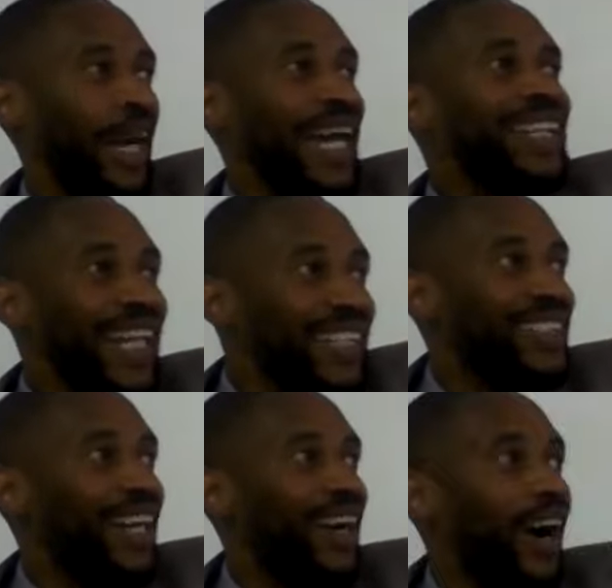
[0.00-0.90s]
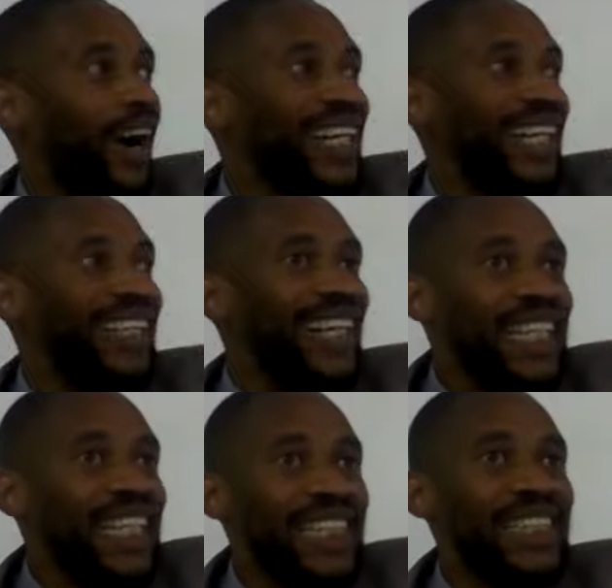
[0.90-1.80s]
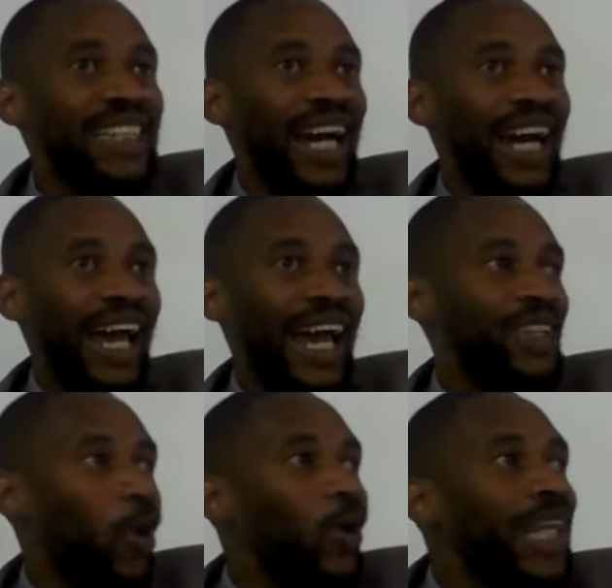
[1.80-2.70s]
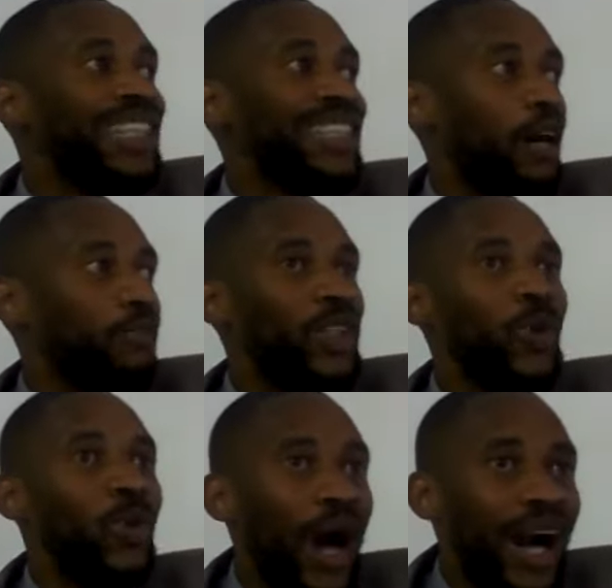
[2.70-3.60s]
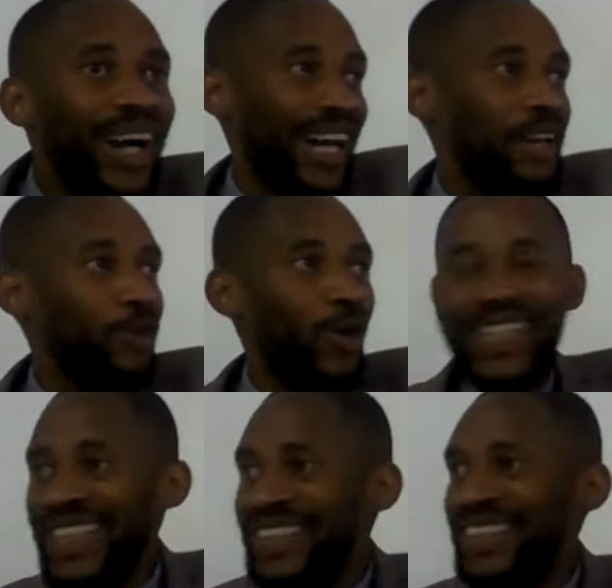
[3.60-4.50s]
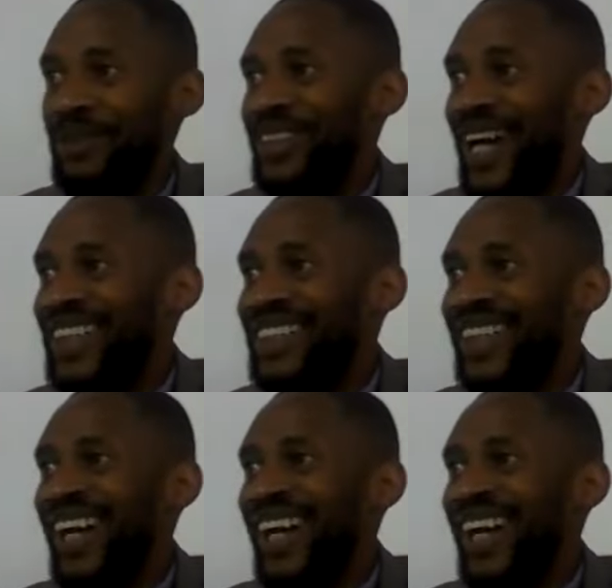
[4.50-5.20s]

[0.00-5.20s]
and eat the garlic and the leeks and all that stuff that you are crying for in Egypt, right?